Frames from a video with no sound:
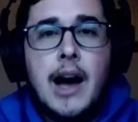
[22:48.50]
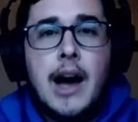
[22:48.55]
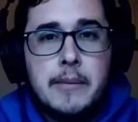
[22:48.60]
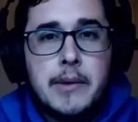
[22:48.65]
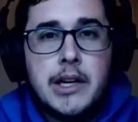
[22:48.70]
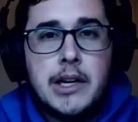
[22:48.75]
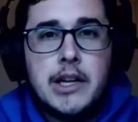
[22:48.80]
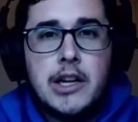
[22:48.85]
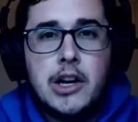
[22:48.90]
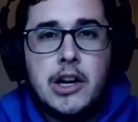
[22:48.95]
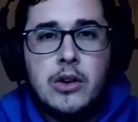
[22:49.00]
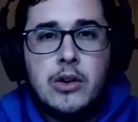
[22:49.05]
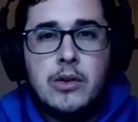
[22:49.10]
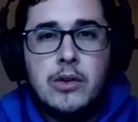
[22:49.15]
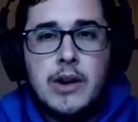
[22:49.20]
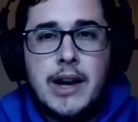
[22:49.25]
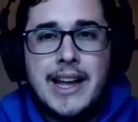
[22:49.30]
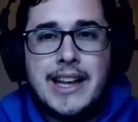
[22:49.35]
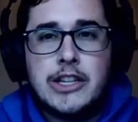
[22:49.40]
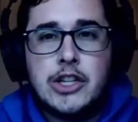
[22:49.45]
I'm going to
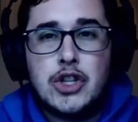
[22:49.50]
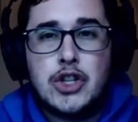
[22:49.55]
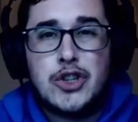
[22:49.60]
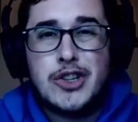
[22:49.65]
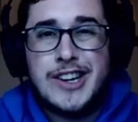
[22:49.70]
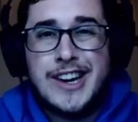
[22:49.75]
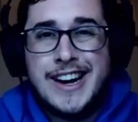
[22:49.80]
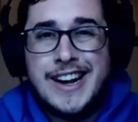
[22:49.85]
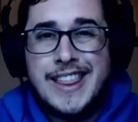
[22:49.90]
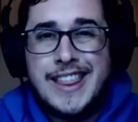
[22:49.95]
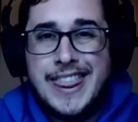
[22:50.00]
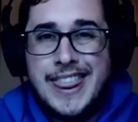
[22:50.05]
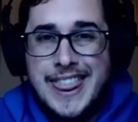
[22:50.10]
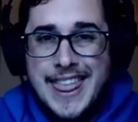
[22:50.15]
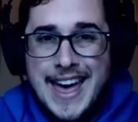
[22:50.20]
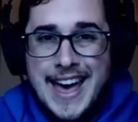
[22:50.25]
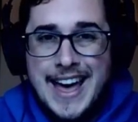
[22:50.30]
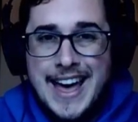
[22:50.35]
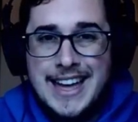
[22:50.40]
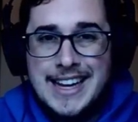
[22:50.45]
go and try
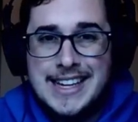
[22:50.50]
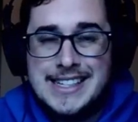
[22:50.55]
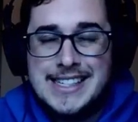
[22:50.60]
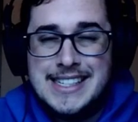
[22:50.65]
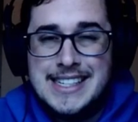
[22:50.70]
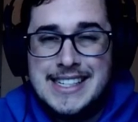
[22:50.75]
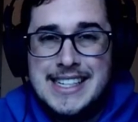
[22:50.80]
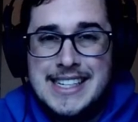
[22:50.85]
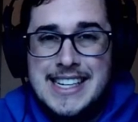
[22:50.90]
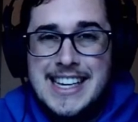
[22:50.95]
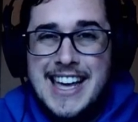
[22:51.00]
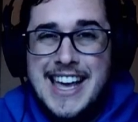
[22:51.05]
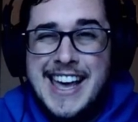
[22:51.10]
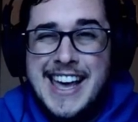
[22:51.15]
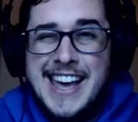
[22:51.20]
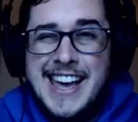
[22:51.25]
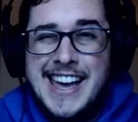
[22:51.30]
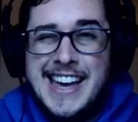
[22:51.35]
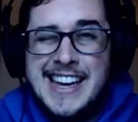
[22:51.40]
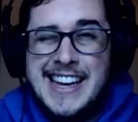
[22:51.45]
that,
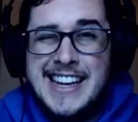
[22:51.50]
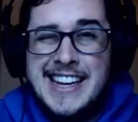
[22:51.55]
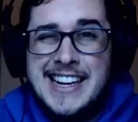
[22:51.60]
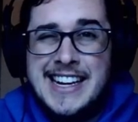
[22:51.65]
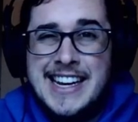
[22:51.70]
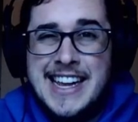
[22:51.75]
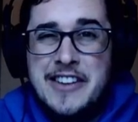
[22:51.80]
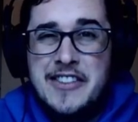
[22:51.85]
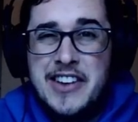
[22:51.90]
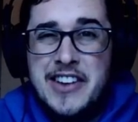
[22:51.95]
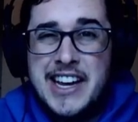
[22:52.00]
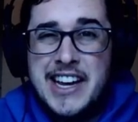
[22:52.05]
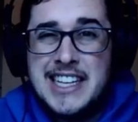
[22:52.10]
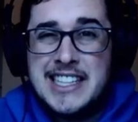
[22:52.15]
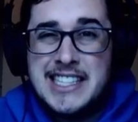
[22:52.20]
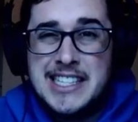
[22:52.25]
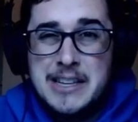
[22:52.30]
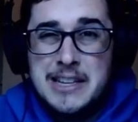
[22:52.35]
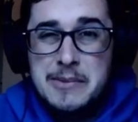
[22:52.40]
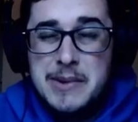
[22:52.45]
and if it
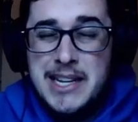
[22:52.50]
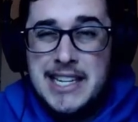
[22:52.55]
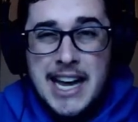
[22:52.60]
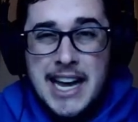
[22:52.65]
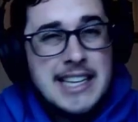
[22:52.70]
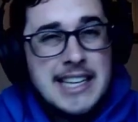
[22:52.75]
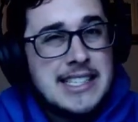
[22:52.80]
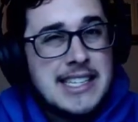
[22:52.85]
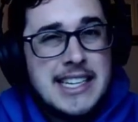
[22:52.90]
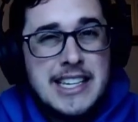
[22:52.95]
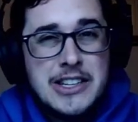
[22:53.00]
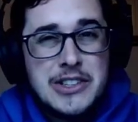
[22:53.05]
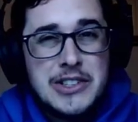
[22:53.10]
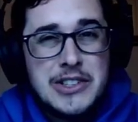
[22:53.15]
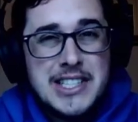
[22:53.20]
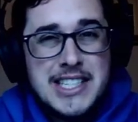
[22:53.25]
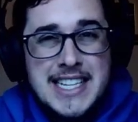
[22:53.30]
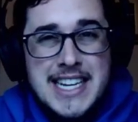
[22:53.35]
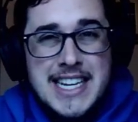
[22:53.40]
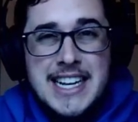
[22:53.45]
gets to be dicey,
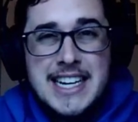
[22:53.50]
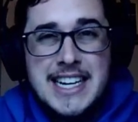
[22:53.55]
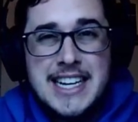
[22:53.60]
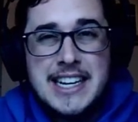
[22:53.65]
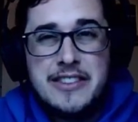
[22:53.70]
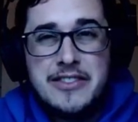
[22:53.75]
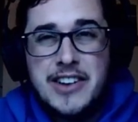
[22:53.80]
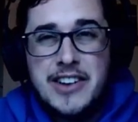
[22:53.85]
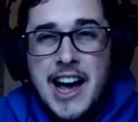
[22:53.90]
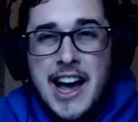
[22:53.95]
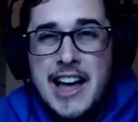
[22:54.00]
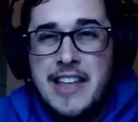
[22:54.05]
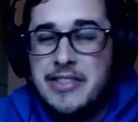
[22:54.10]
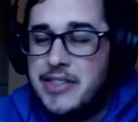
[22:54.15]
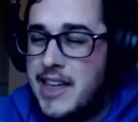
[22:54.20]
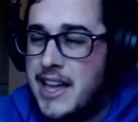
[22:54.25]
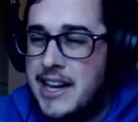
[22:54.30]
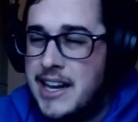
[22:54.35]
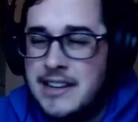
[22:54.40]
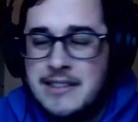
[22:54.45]
you'll see it, and if
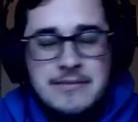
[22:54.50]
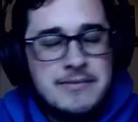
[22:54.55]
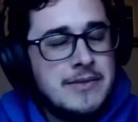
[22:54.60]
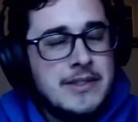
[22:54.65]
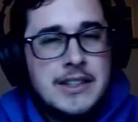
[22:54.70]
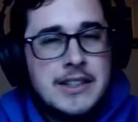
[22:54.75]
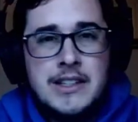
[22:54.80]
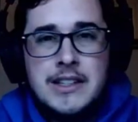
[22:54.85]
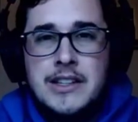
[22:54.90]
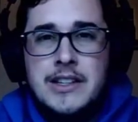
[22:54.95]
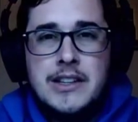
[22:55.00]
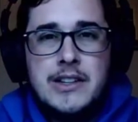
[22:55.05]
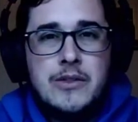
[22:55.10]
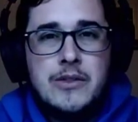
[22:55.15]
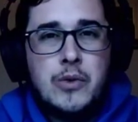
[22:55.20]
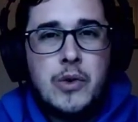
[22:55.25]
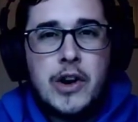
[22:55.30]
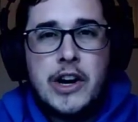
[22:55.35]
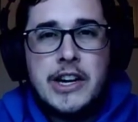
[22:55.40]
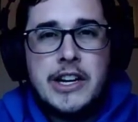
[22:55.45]
not, then
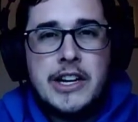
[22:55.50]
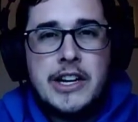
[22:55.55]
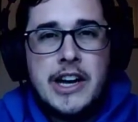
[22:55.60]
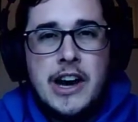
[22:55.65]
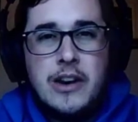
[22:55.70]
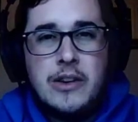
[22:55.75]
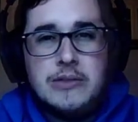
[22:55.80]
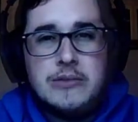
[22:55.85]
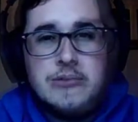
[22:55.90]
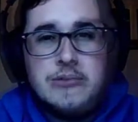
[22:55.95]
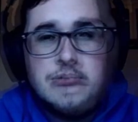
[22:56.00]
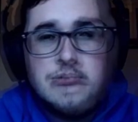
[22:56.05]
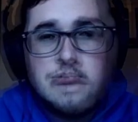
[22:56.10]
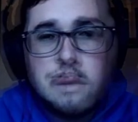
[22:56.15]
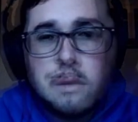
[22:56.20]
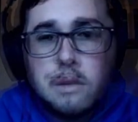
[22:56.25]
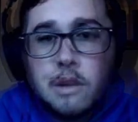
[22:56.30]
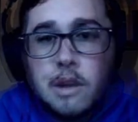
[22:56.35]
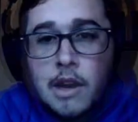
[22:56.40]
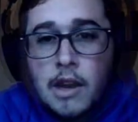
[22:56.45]
we're good to go.
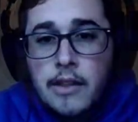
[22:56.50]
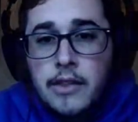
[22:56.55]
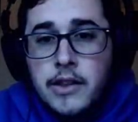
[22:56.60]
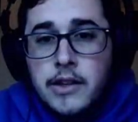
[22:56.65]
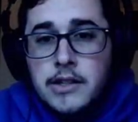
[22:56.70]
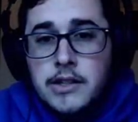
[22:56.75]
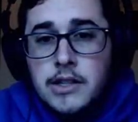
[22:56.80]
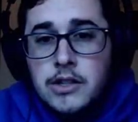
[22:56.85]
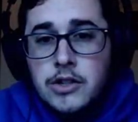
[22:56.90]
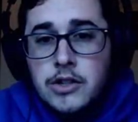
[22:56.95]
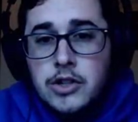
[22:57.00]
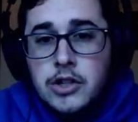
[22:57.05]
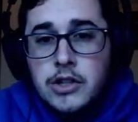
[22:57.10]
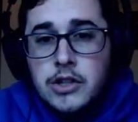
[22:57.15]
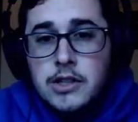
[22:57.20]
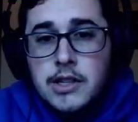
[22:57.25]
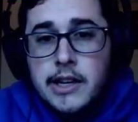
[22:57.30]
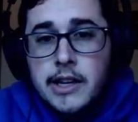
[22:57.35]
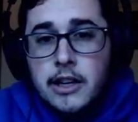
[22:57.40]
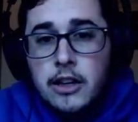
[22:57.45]
God, this is
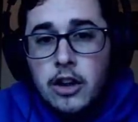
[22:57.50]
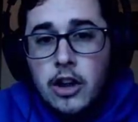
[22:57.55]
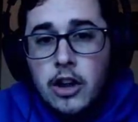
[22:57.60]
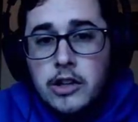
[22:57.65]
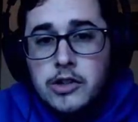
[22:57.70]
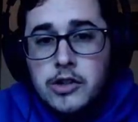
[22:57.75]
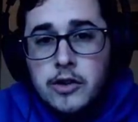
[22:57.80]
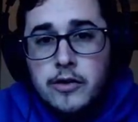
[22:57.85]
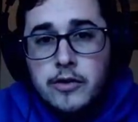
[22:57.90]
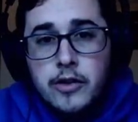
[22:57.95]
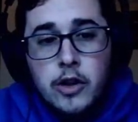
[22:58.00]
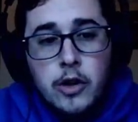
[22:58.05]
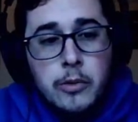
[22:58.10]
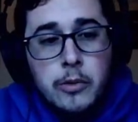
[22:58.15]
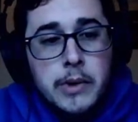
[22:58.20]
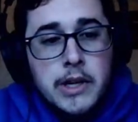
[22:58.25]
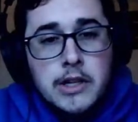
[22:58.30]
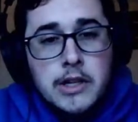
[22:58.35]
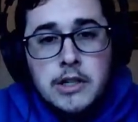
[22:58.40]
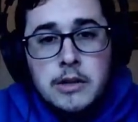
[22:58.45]
just like
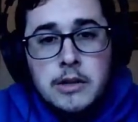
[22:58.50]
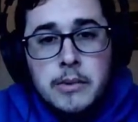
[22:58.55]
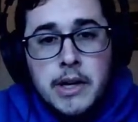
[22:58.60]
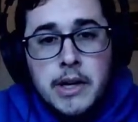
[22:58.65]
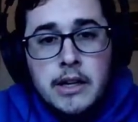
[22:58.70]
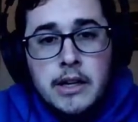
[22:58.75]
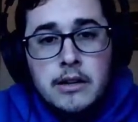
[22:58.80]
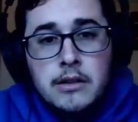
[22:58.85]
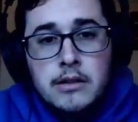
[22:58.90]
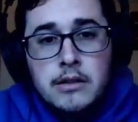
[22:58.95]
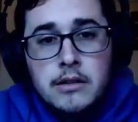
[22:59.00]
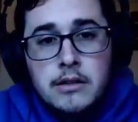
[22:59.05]
claustrophobia to me.